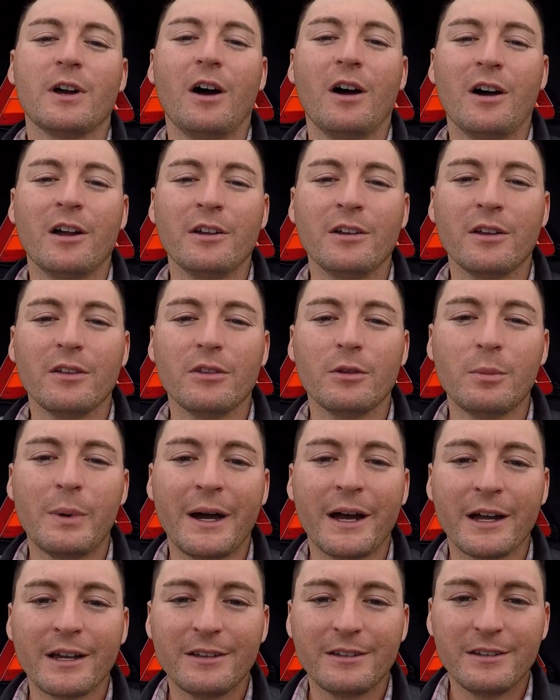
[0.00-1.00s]
on the
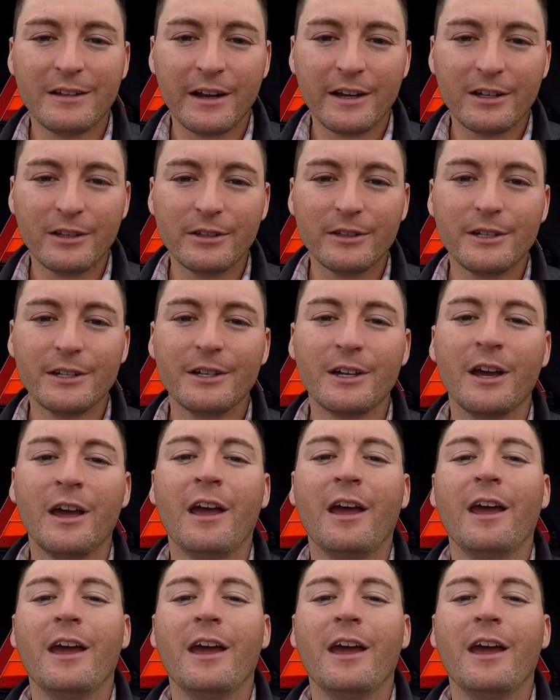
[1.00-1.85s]
back deck lid,